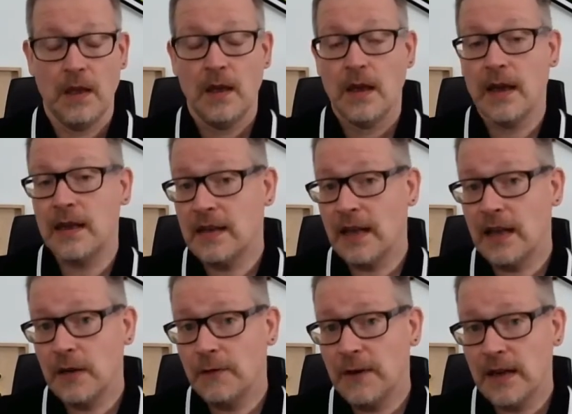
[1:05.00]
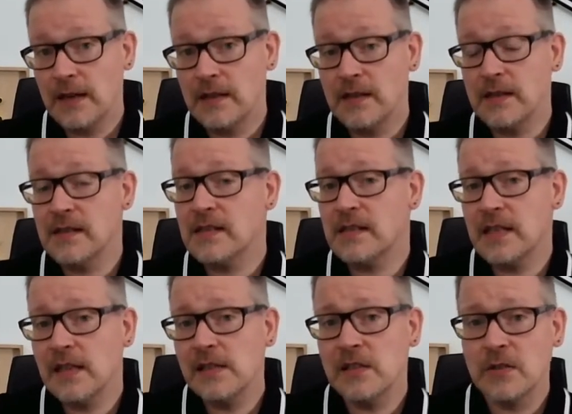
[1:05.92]
And Edifact is
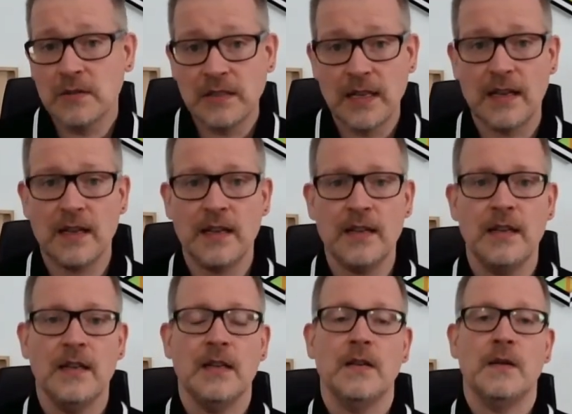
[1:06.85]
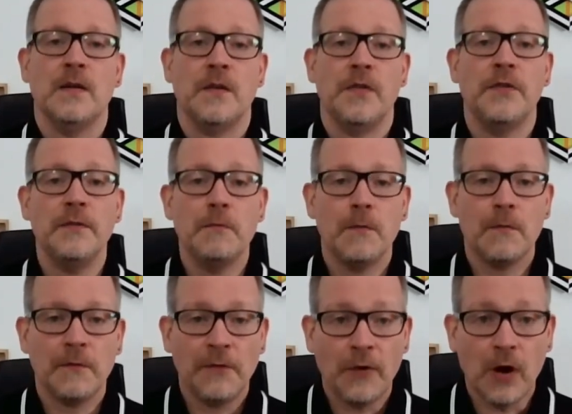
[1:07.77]
still today the
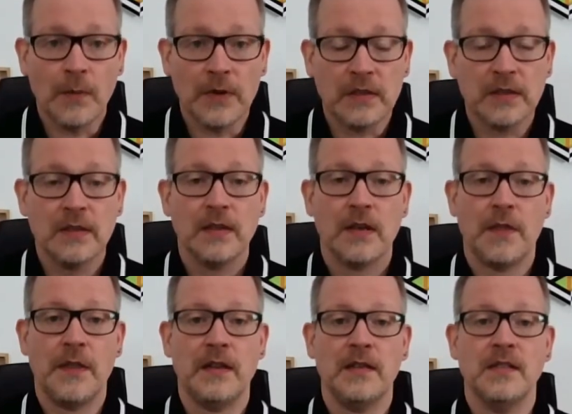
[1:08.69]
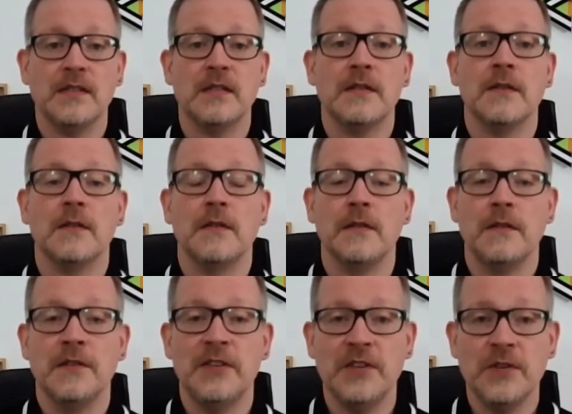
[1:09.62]
format that is
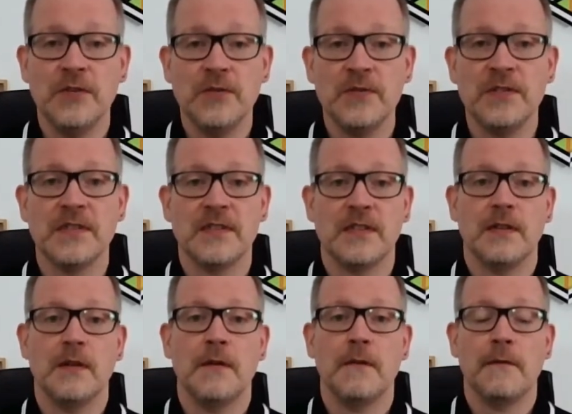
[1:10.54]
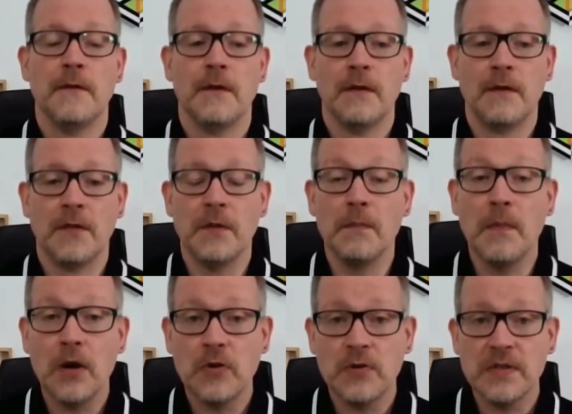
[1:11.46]
used the
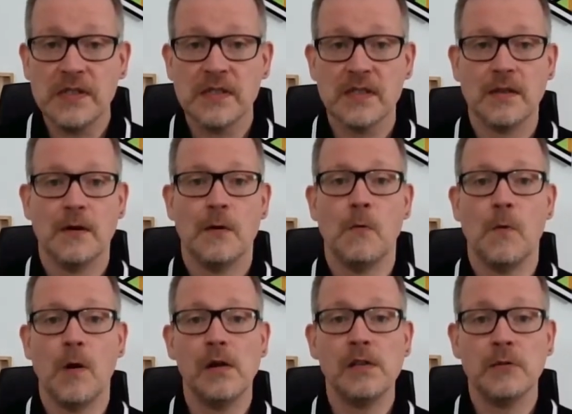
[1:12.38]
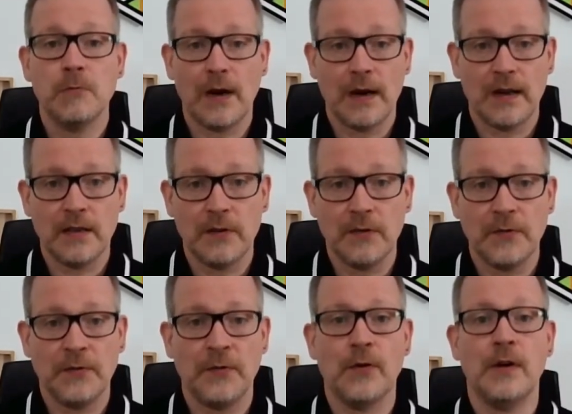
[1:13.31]
most worldwide
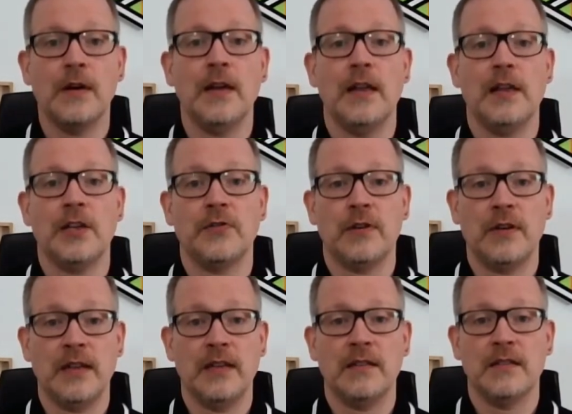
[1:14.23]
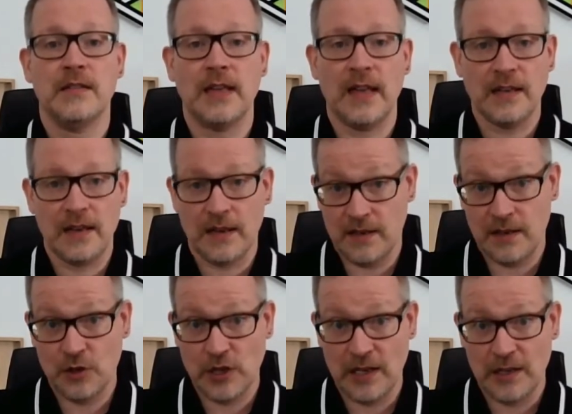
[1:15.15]
for electronic data
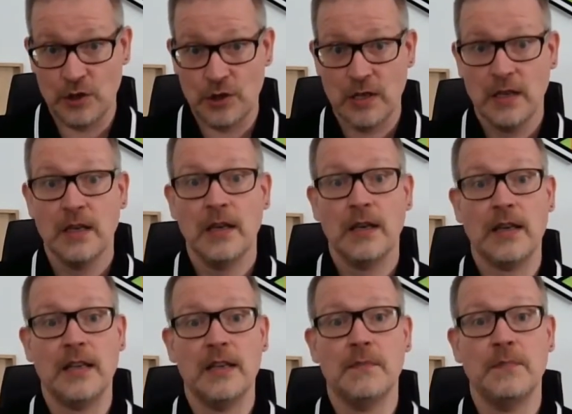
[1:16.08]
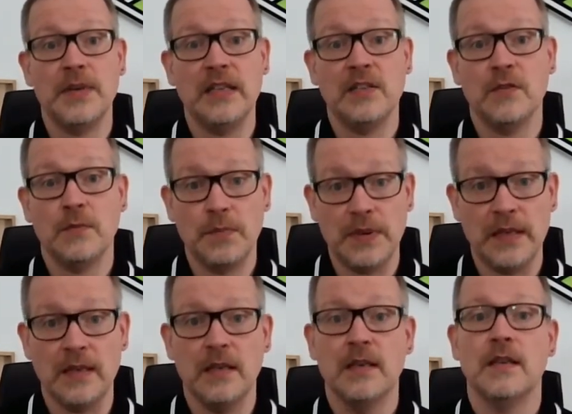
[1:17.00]
interchange in a
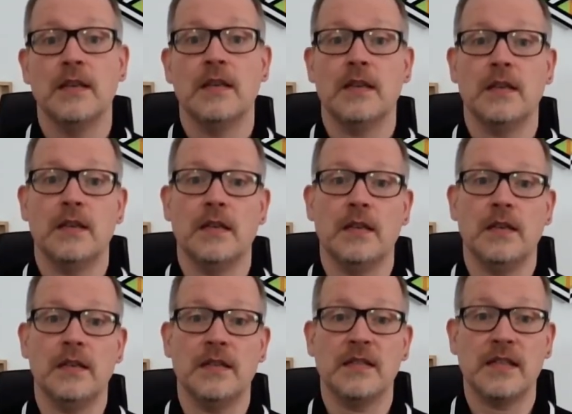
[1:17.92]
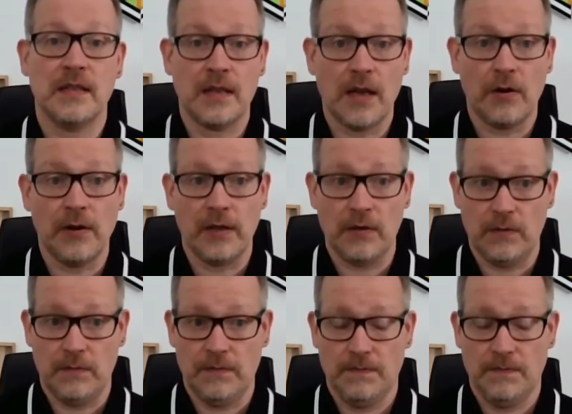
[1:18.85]
B2B scenario.